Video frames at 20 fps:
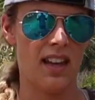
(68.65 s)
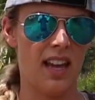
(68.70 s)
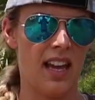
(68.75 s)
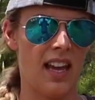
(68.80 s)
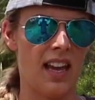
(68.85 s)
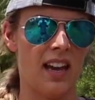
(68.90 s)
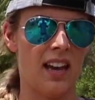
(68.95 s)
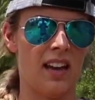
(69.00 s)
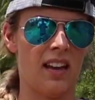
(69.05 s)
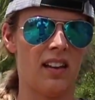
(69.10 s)

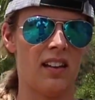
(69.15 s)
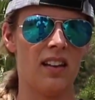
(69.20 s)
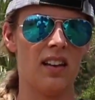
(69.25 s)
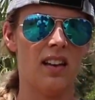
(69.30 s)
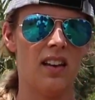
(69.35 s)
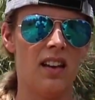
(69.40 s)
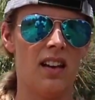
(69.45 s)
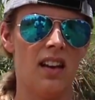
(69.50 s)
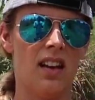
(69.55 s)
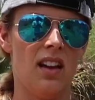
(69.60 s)
and
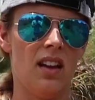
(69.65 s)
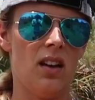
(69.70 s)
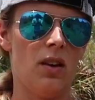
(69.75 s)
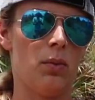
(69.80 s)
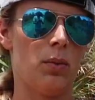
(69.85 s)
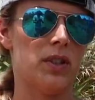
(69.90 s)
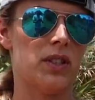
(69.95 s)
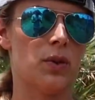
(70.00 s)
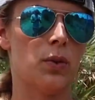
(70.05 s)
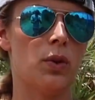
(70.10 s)

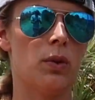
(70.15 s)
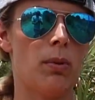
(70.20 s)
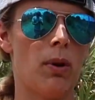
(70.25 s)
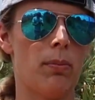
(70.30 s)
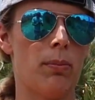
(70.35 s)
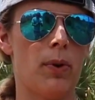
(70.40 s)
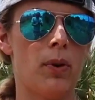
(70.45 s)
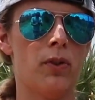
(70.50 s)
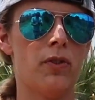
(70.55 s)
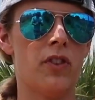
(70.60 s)
what's cool
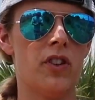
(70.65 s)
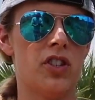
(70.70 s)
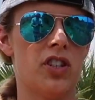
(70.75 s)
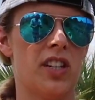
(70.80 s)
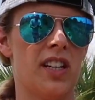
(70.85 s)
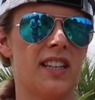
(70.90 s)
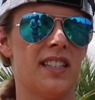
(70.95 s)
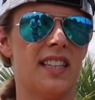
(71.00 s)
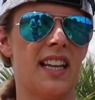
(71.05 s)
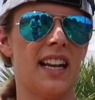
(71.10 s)
about bow
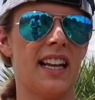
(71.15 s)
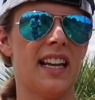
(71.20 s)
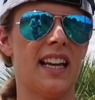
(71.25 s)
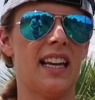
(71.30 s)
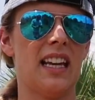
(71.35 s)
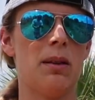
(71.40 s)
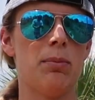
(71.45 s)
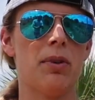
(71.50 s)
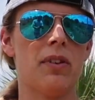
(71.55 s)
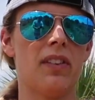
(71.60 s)
fishing is that I can
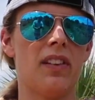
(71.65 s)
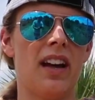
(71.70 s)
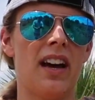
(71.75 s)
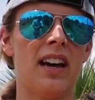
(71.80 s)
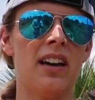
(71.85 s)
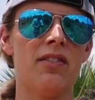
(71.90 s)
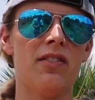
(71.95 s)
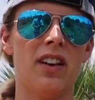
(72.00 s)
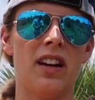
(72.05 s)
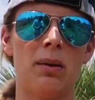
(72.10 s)
keep it
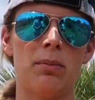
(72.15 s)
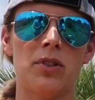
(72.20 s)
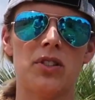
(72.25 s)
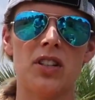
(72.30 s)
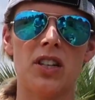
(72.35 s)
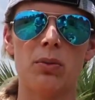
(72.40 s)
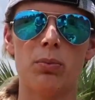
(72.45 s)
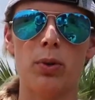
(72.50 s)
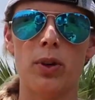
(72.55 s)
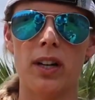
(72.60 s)
alive, and I'm just
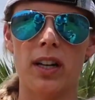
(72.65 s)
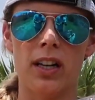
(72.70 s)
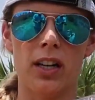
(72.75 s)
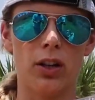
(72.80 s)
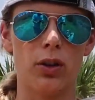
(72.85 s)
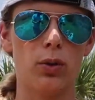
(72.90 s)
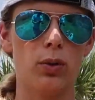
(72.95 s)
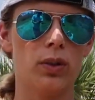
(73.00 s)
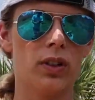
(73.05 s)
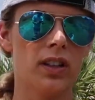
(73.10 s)
gonna put it in a
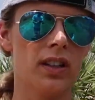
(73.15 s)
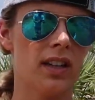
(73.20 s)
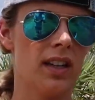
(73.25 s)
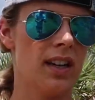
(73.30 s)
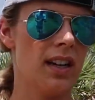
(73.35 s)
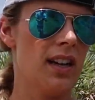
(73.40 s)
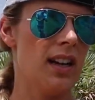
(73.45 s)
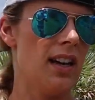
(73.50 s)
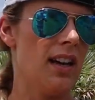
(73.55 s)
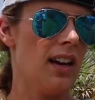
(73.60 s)
cooler
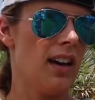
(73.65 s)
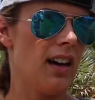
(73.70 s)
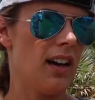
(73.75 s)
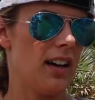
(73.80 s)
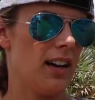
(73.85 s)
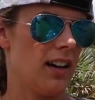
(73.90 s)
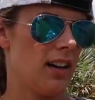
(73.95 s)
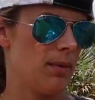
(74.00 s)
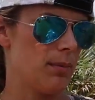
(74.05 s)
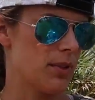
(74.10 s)

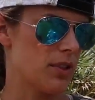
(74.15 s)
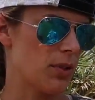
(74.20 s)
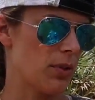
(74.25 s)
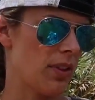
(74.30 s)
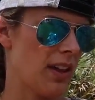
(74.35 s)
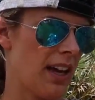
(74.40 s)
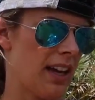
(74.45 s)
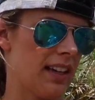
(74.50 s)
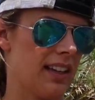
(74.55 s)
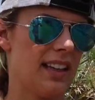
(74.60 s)
um, so
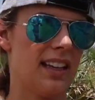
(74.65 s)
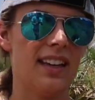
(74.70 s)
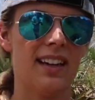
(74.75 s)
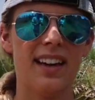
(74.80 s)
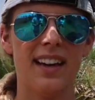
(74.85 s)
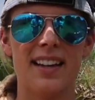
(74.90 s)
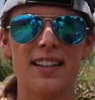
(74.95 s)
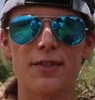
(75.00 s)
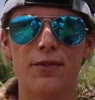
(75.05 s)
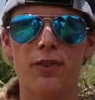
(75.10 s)
that Kia
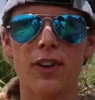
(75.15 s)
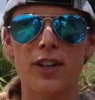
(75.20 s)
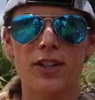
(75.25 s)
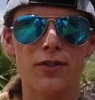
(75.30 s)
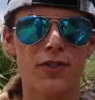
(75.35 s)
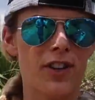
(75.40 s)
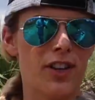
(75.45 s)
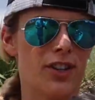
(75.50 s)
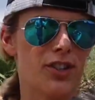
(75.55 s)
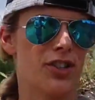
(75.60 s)
has fresh
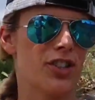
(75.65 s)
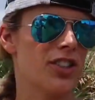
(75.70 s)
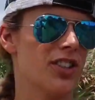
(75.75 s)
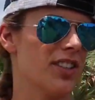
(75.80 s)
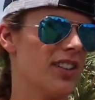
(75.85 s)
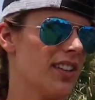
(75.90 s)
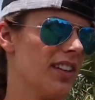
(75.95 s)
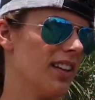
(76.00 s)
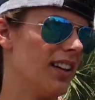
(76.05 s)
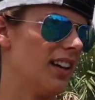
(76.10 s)
fish
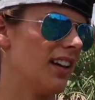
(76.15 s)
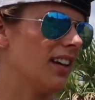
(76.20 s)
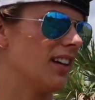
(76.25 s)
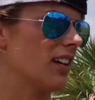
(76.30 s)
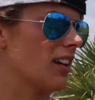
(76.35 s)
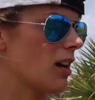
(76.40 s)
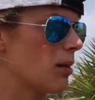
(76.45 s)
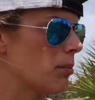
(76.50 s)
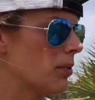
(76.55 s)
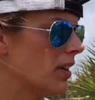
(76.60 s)
in
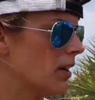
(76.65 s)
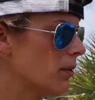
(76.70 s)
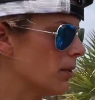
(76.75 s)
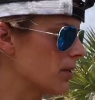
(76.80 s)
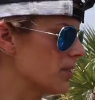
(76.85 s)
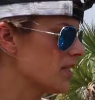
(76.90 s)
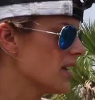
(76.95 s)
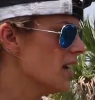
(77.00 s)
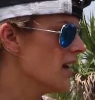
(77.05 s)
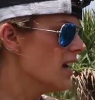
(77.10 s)
a couple
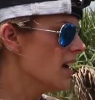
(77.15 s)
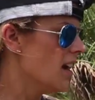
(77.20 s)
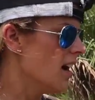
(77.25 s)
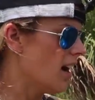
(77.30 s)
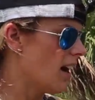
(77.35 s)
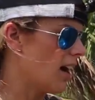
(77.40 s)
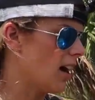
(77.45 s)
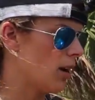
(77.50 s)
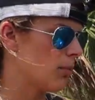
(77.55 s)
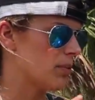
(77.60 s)
hours.
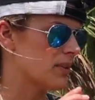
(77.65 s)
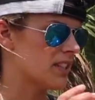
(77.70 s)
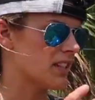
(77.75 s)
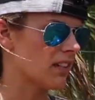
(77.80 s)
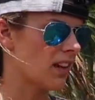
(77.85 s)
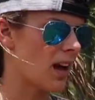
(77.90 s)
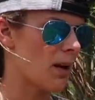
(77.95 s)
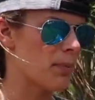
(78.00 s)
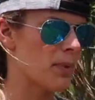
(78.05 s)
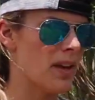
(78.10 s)
Um, but
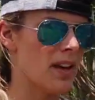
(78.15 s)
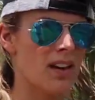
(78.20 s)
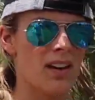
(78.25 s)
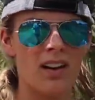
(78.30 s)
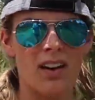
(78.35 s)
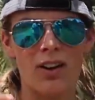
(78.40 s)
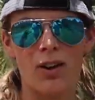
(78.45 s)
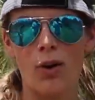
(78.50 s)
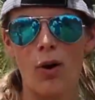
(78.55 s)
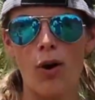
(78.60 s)

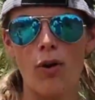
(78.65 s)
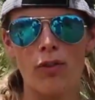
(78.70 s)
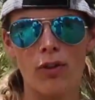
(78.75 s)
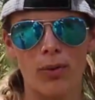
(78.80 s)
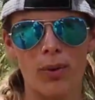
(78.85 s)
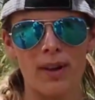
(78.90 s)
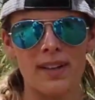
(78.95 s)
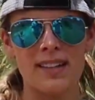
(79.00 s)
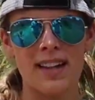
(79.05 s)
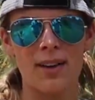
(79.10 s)
tilapia are
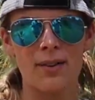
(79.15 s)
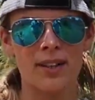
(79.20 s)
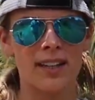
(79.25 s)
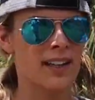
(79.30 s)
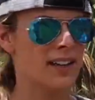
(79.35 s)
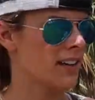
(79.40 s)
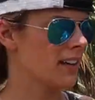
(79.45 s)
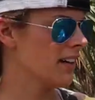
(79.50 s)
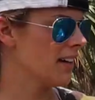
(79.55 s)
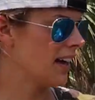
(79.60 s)
overrun down
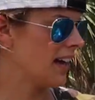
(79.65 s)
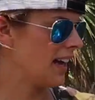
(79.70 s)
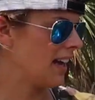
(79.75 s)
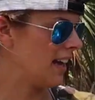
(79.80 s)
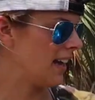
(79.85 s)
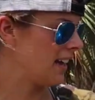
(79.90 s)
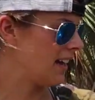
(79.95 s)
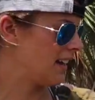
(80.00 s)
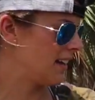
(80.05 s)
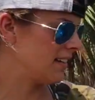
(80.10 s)
here
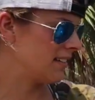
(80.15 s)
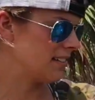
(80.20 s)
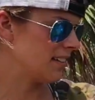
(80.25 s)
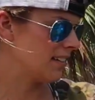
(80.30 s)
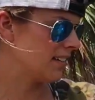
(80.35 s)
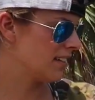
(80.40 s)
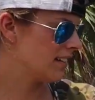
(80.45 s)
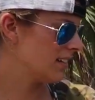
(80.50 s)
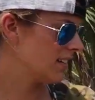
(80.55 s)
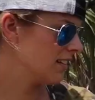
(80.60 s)
and
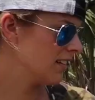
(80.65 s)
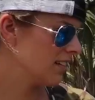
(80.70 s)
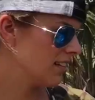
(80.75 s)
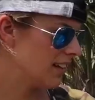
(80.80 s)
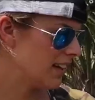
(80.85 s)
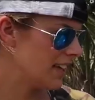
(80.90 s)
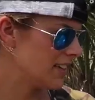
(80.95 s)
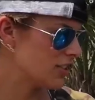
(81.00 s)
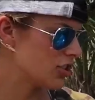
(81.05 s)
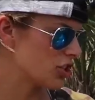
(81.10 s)

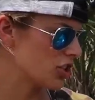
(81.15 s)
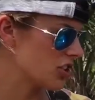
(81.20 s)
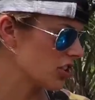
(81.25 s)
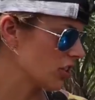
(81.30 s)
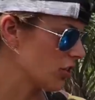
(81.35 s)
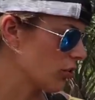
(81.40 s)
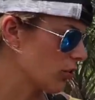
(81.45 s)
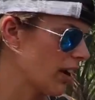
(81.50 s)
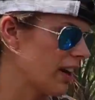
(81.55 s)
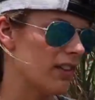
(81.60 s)
it's just a
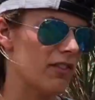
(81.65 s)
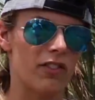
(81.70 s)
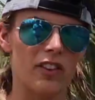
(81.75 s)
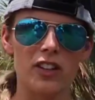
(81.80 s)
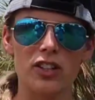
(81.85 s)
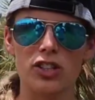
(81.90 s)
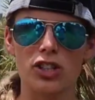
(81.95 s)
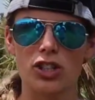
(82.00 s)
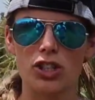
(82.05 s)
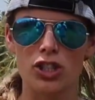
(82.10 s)
great
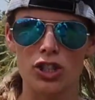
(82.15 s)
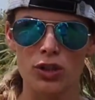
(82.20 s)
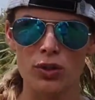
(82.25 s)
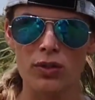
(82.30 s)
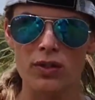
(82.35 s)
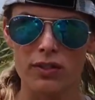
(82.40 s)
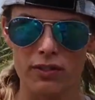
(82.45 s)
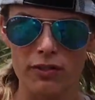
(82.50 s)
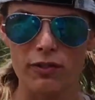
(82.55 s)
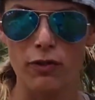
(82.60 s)
fish to shoot
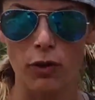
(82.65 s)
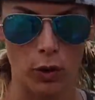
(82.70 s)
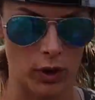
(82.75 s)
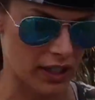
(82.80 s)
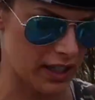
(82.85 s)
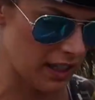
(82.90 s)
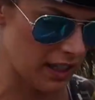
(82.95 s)
for